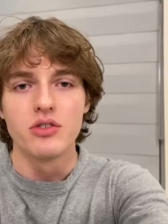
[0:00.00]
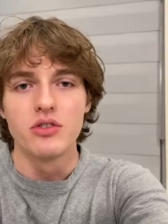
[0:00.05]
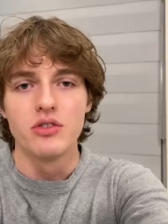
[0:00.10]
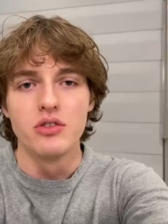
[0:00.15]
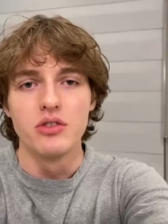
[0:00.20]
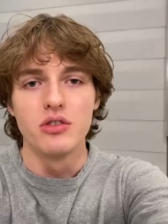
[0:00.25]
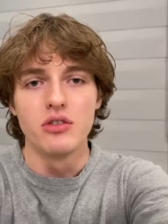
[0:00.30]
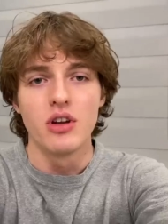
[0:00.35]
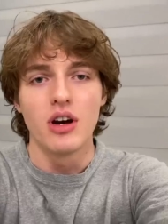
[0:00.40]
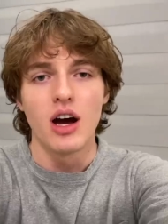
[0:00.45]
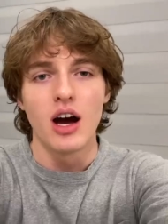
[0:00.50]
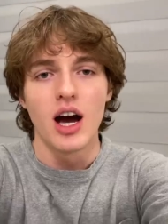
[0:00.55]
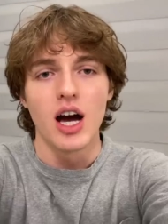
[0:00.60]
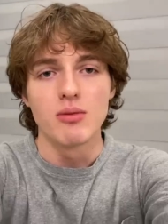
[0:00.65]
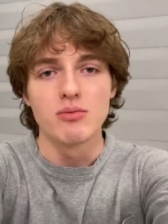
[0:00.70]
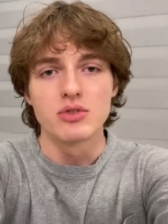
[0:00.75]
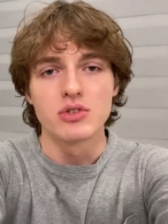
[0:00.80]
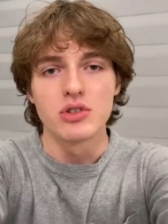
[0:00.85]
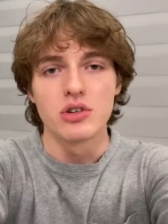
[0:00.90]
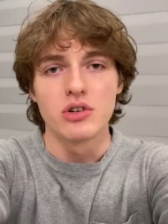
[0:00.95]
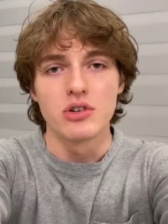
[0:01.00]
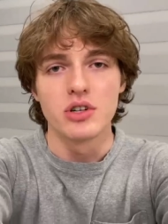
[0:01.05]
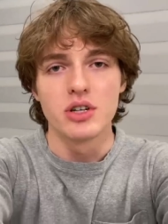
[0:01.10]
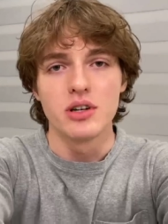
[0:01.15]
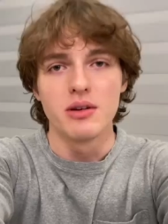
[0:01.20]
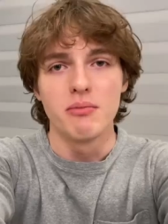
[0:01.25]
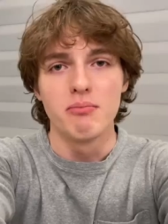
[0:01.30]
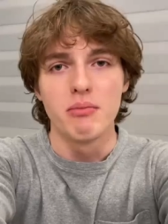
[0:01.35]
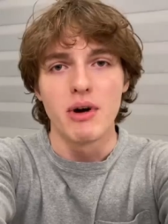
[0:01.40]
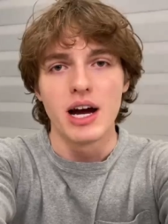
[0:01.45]
Dude, I'm sorry.
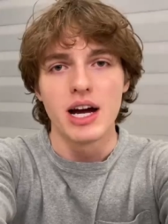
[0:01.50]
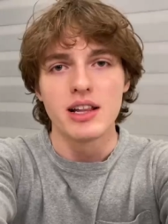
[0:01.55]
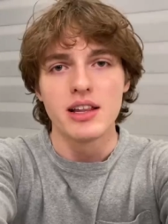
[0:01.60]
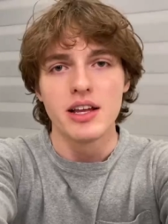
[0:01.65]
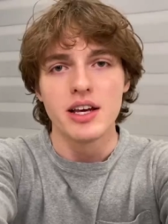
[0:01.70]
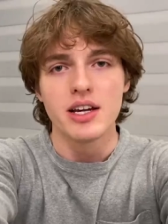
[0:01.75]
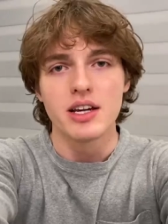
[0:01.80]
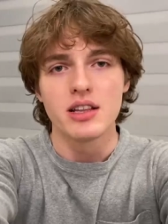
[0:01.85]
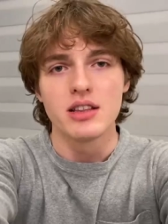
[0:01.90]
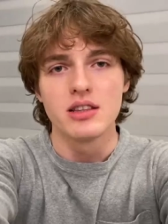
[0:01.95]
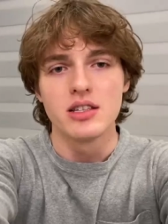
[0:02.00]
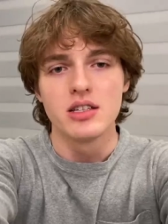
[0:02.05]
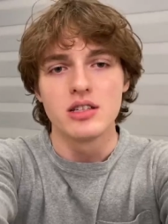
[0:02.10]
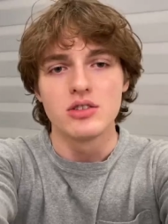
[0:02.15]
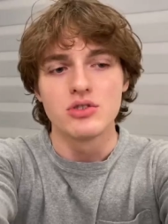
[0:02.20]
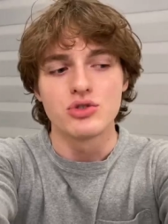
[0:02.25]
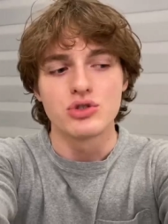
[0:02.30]
My like little